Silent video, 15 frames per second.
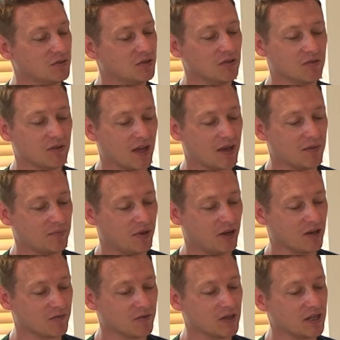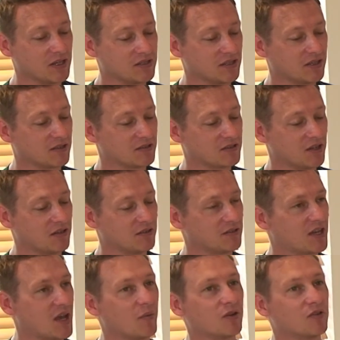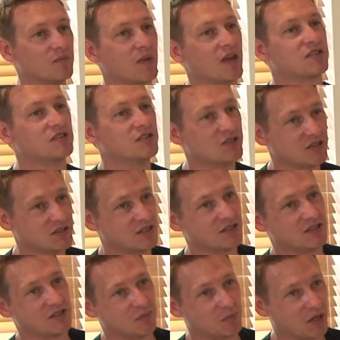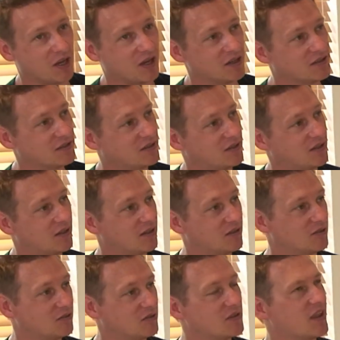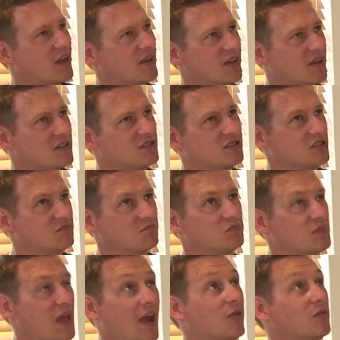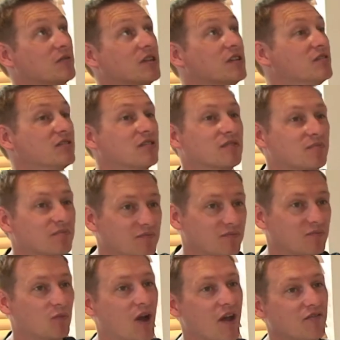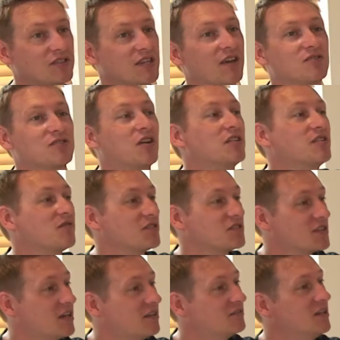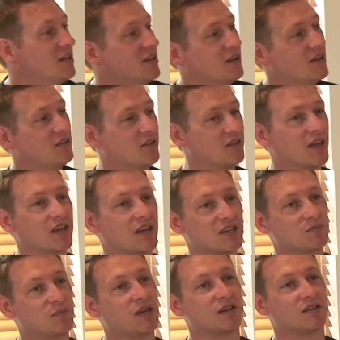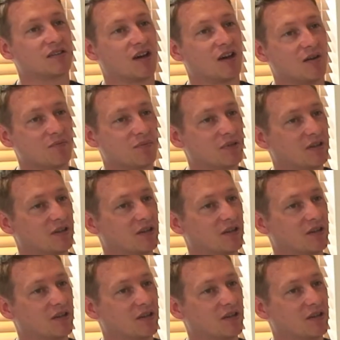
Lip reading: would do that by releasing certain chemical messengers into your blood, or in their case just out into whatever's outside of the cell, that then gets picked up.